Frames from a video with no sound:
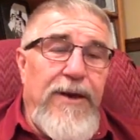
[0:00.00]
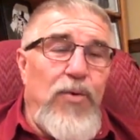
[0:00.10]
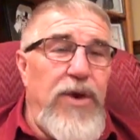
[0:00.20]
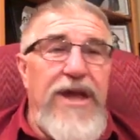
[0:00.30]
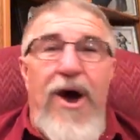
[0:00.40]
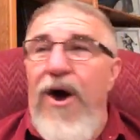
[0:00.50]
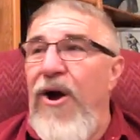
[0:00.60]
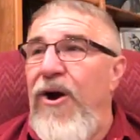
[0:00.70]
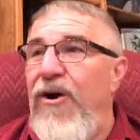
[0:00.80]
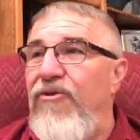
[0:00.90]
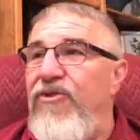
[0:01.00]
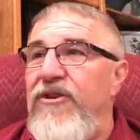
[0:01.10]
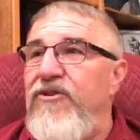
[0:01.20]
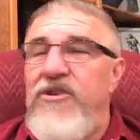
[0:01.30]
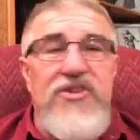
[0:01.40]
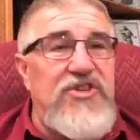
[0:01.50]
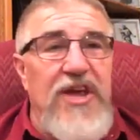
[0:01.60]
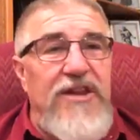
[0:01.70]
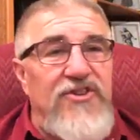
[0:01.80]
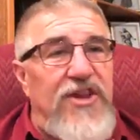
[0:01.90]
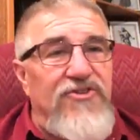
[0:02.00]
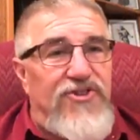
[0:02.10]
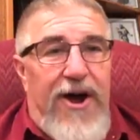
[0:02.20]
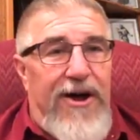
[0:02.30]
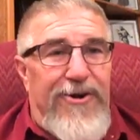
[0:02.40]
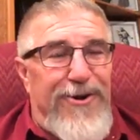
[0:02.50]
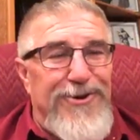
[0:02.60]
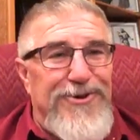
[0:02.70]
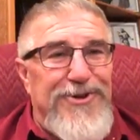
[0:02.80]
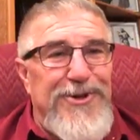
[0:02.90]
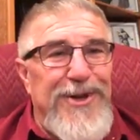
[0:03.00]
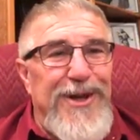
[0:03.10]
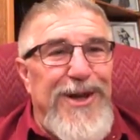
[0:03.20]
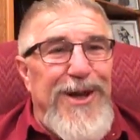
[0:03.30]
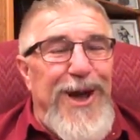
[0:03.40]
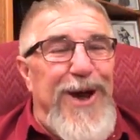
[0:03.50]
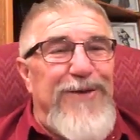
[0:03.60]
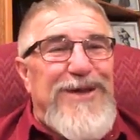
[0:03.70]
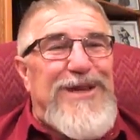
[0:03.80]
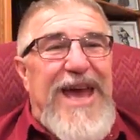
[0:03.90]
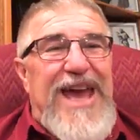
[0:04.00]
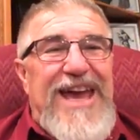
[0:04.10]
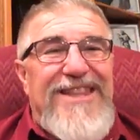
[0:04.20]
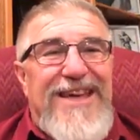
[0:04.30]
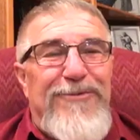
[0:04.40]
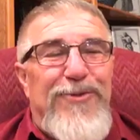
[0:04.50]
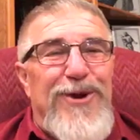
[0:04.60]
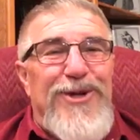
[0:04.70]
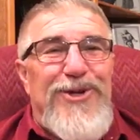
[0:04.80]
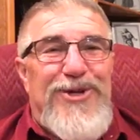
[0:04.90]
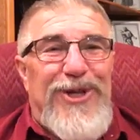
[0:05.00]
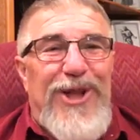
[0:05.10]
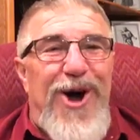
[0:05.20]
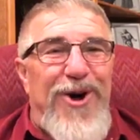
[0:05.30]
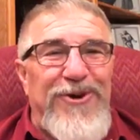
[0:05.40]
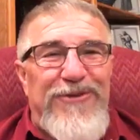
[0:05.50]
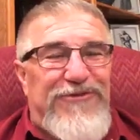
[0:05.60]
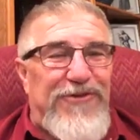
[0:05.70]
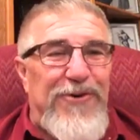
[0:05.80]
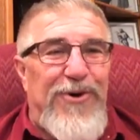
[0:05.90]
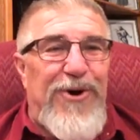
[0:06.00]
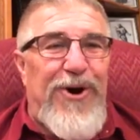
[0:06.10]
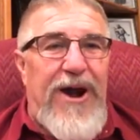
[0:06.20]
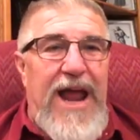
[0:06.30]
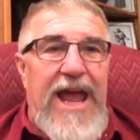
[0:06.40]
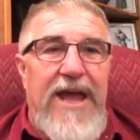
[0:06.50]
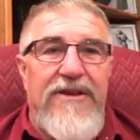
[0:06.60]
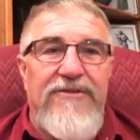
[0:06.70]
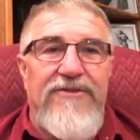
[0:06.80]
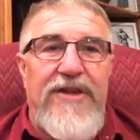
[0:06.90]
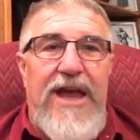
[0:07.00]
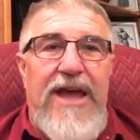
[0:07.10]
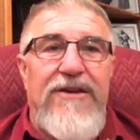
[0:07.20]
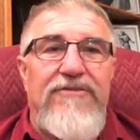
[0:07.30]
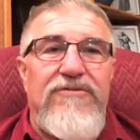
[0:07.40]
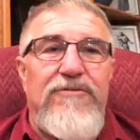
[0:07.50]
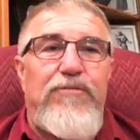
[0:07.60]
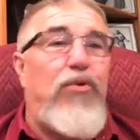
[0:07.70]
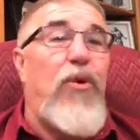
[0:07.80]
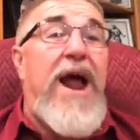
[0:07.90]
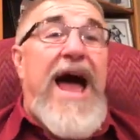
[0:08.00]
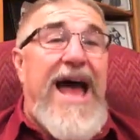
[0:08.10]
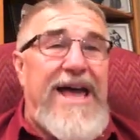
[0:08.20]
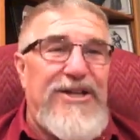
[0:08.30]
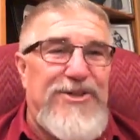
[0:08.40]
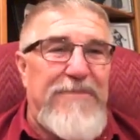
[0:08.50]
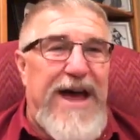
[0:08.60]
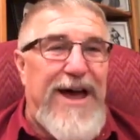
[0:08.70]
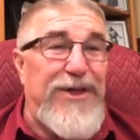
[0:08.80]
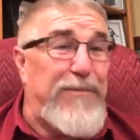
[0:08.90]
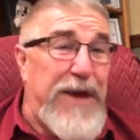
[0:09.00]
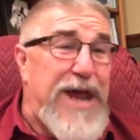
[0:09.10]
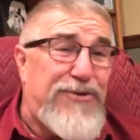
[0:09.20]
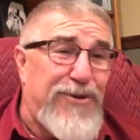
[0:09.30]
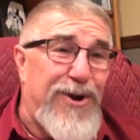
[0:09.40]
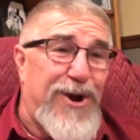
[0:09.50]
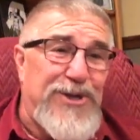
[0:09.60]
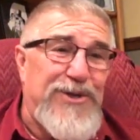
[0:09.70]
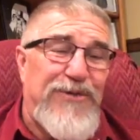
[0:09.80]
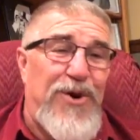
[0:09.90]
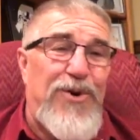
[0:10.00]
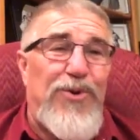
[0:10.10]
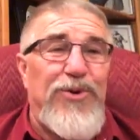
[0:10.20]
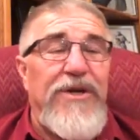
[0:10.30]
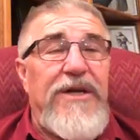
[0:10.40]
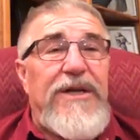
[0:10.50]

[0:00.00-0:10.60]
We are the, the sons and daughters of a day that was longed for and, and prized by the patriarchs of old